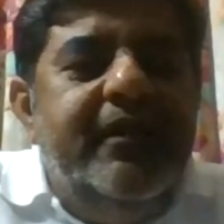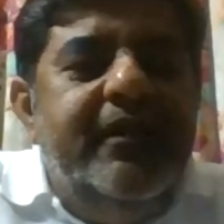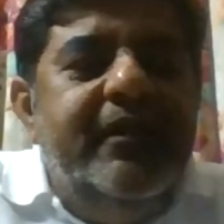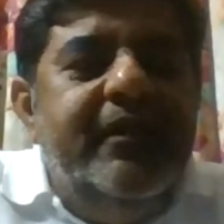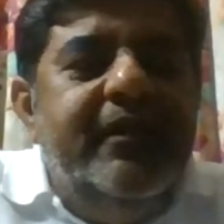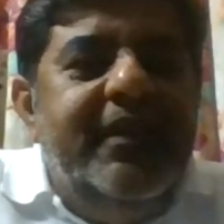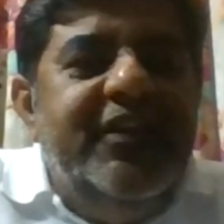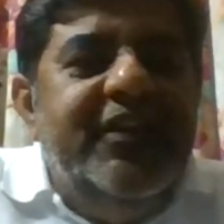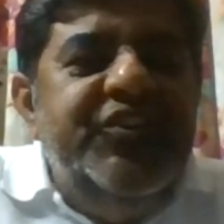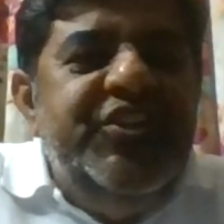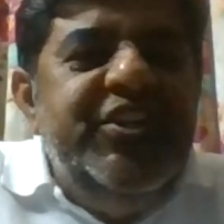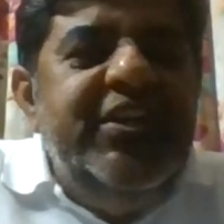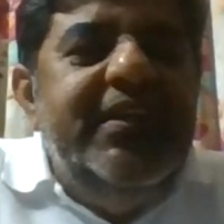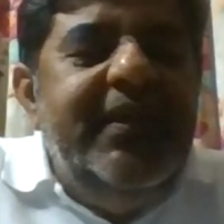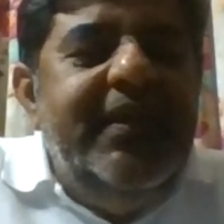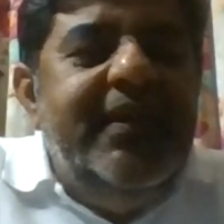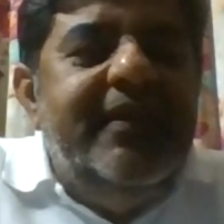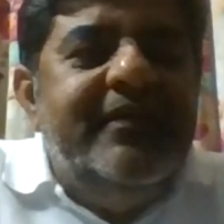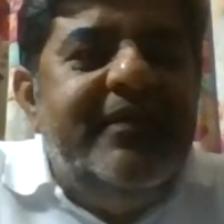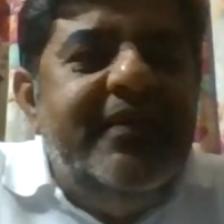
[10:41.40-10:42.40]
the
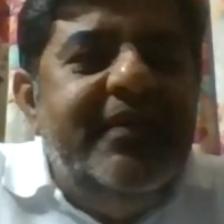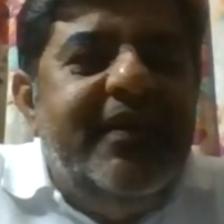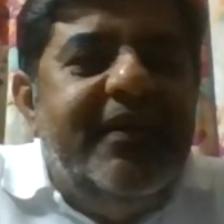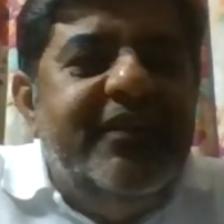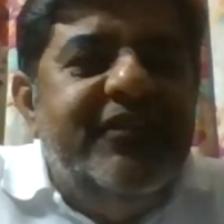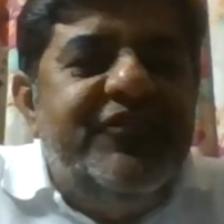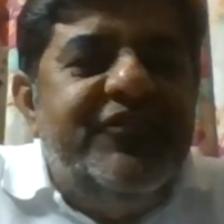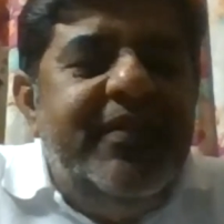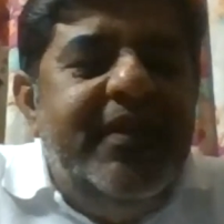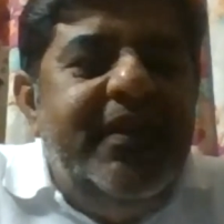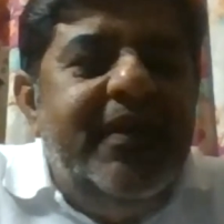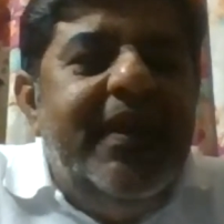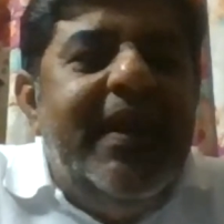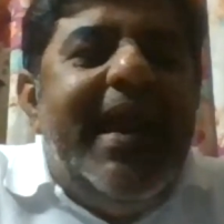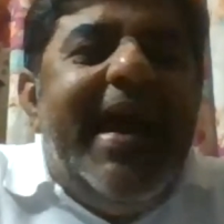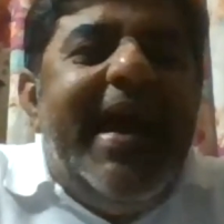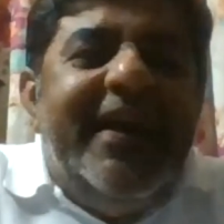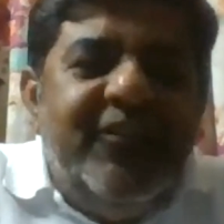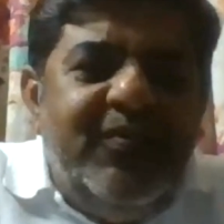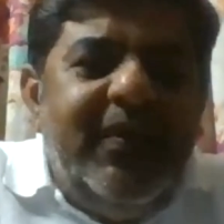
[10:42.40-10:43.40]
GDS industry,
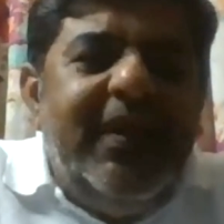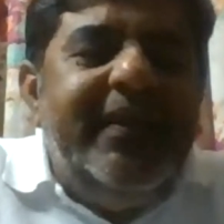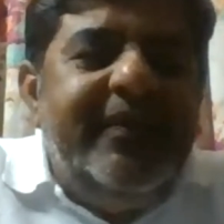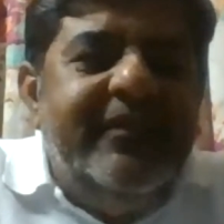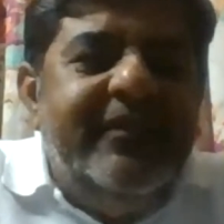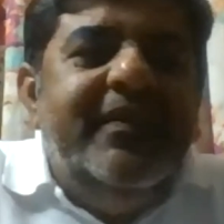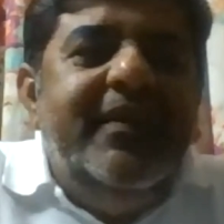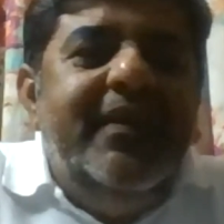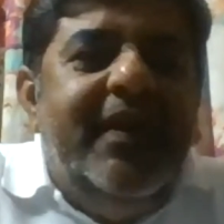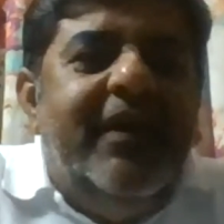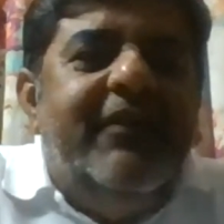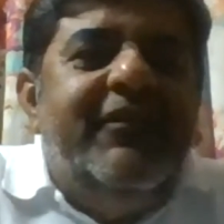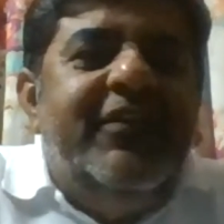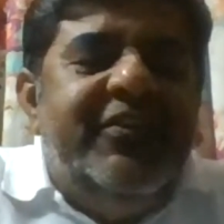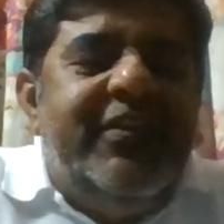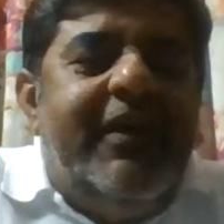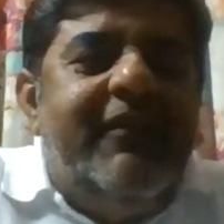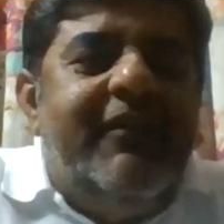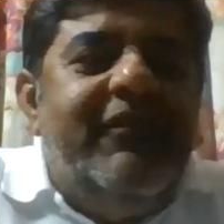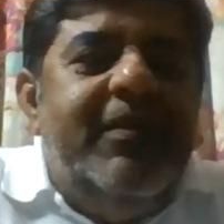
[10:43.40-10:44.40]
as well as our
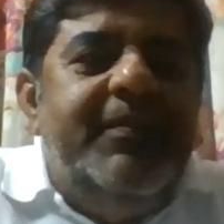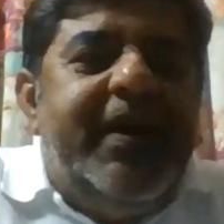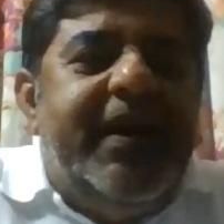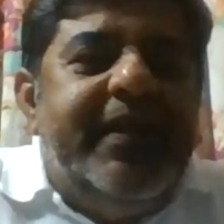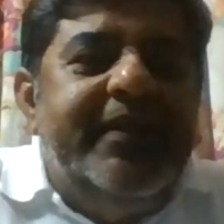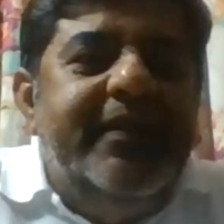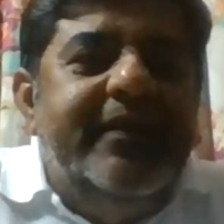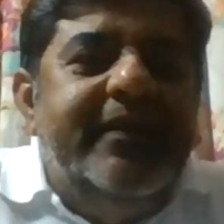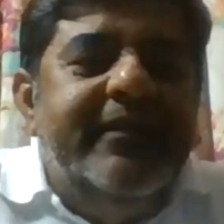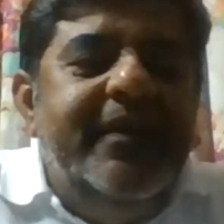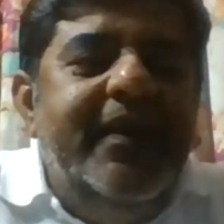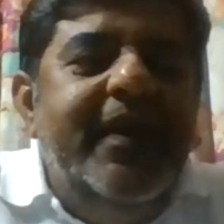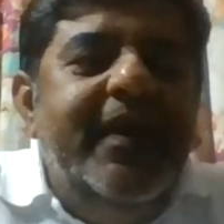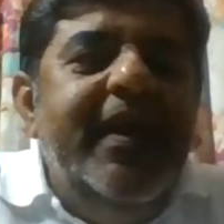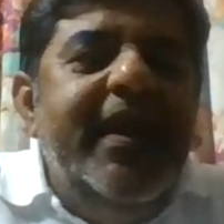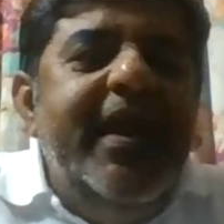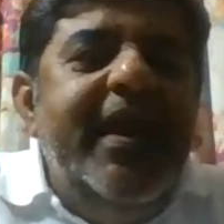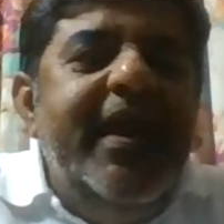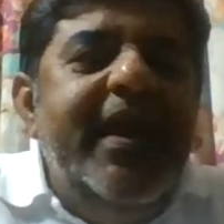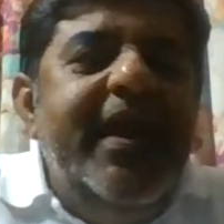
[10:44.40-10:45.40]
travel partners,
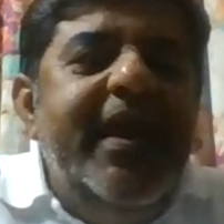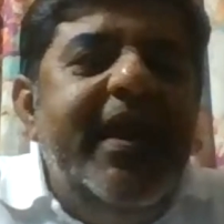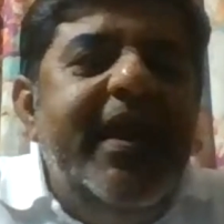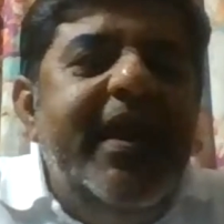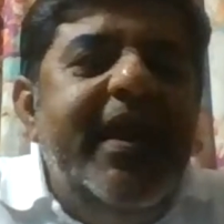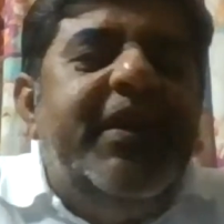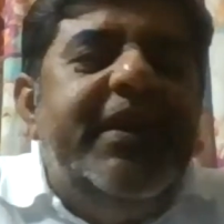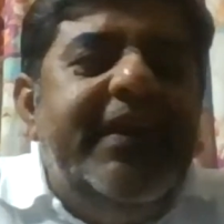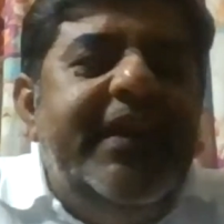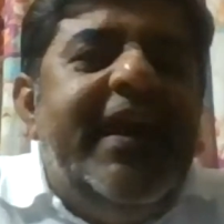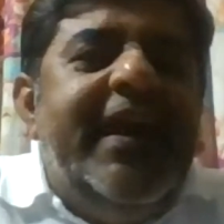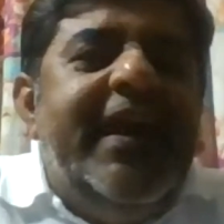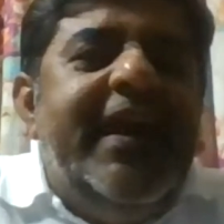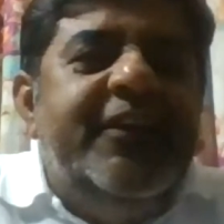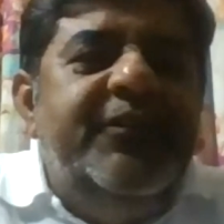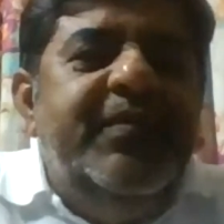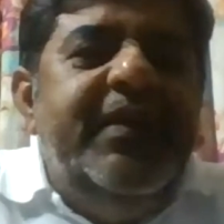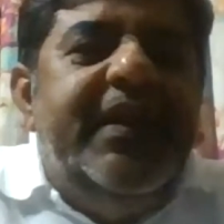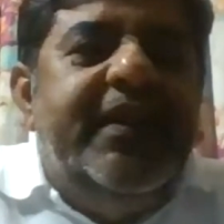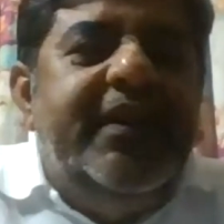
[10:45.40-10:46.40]
everybody
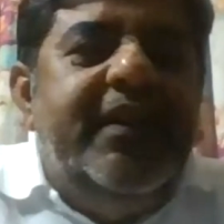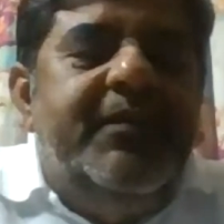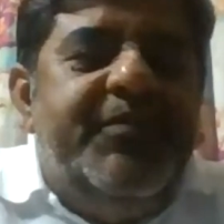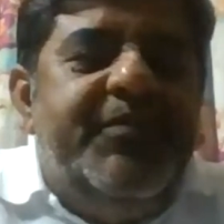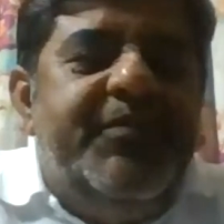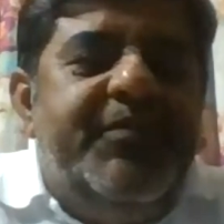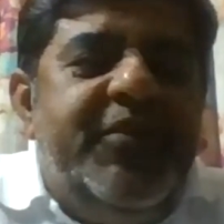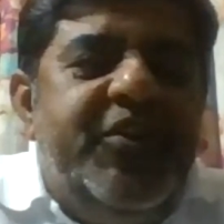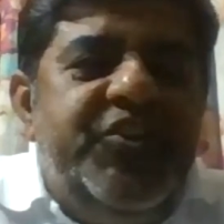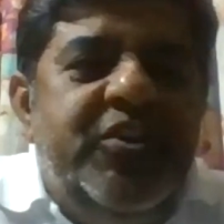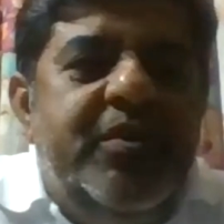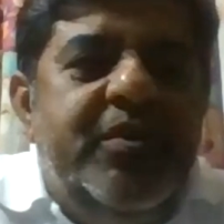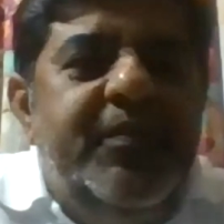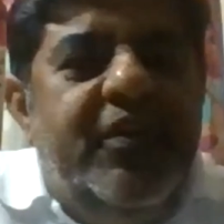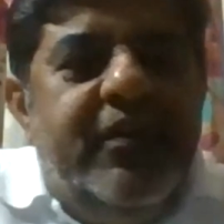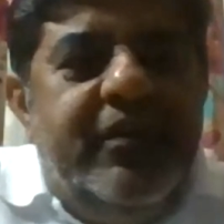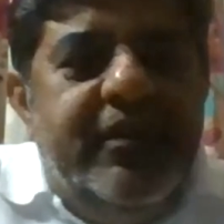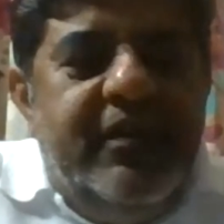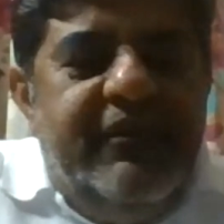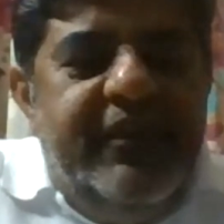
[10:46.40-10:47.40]
has been under pressure
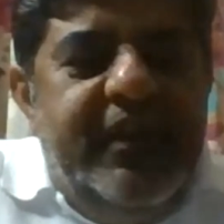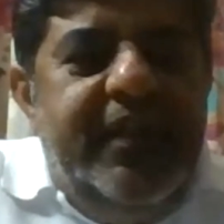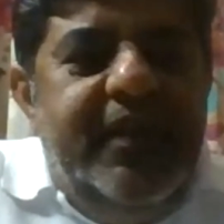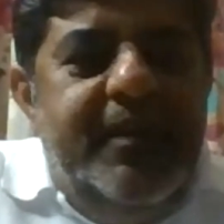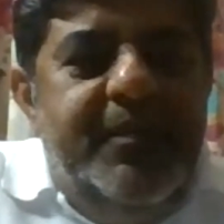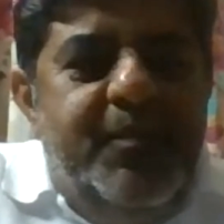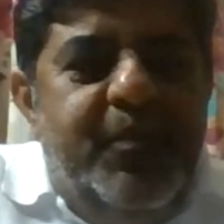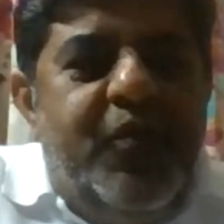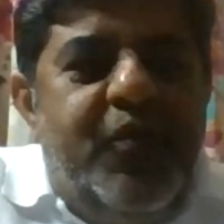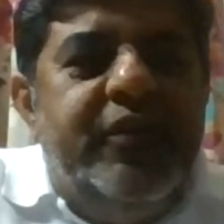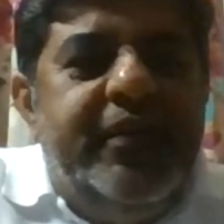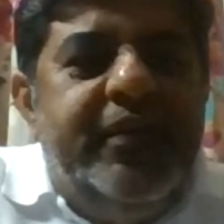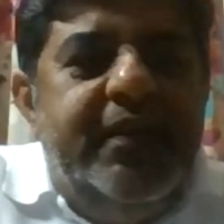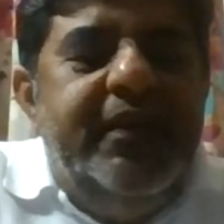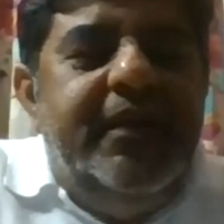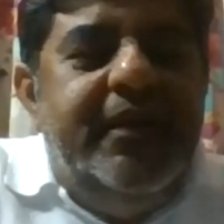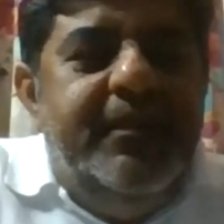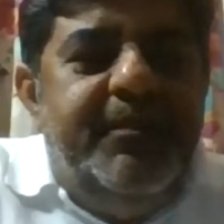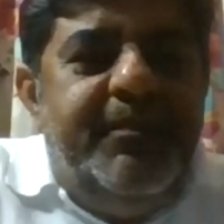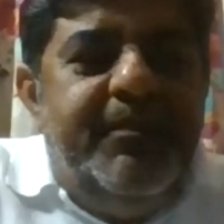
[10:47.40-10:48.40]
because a very
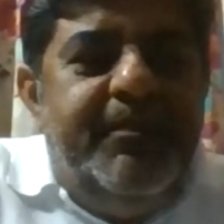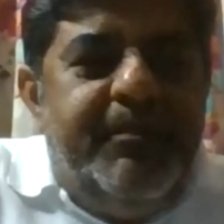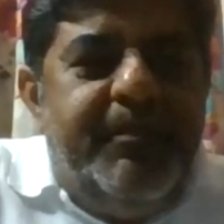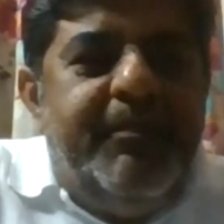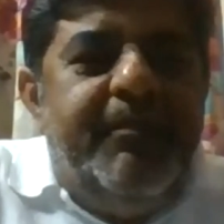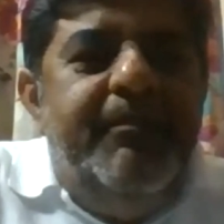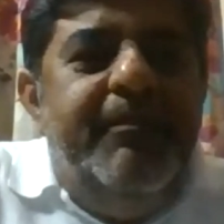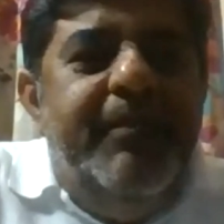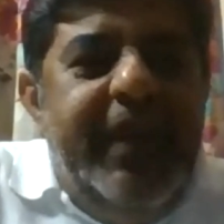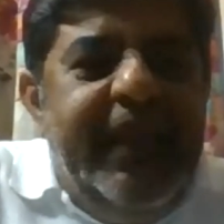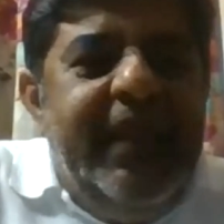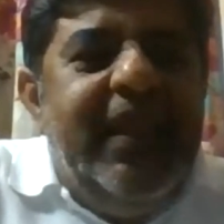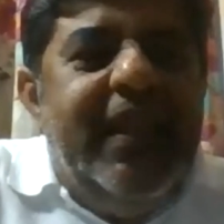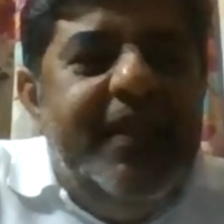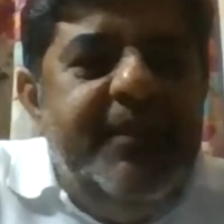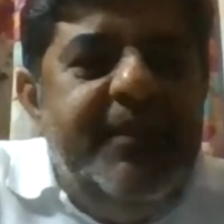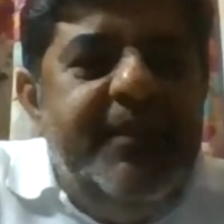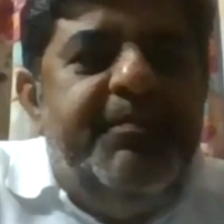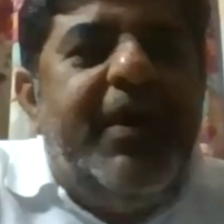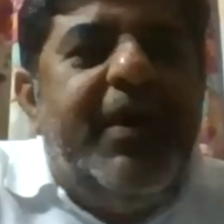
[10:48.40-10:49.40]
important
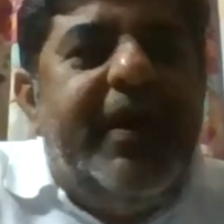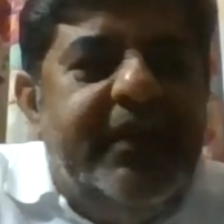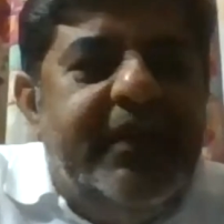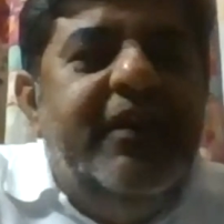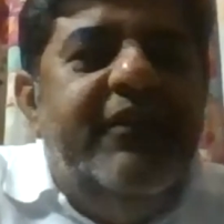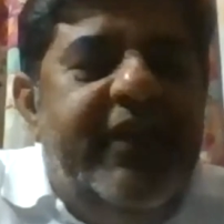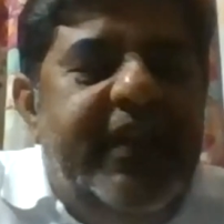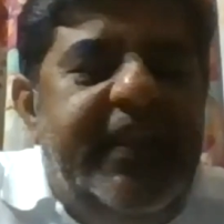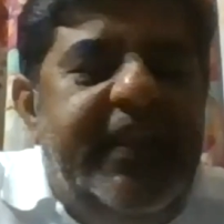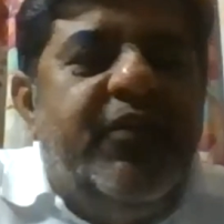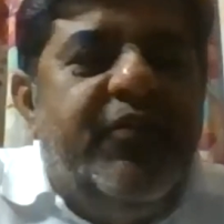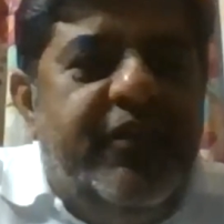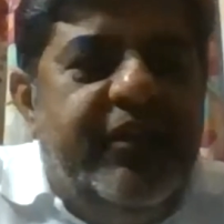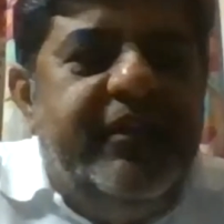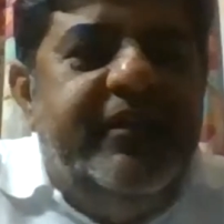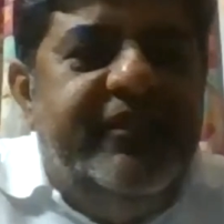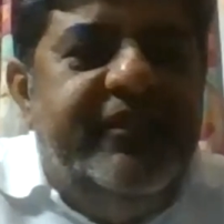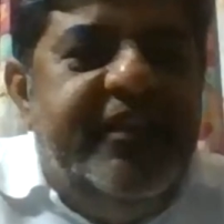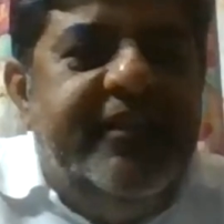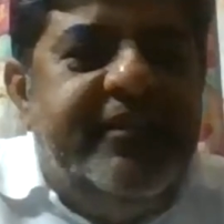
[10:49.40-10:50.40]
airline partner went out of
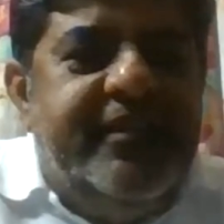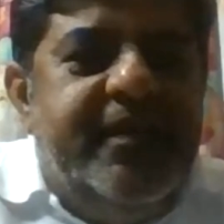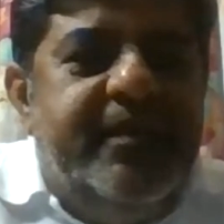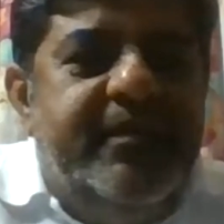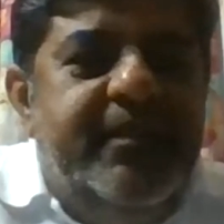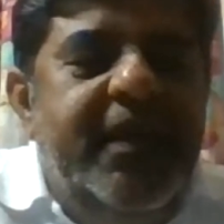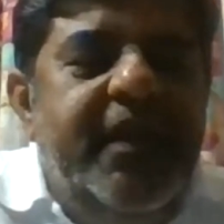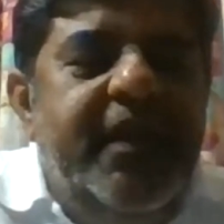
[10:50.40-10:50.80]
the system.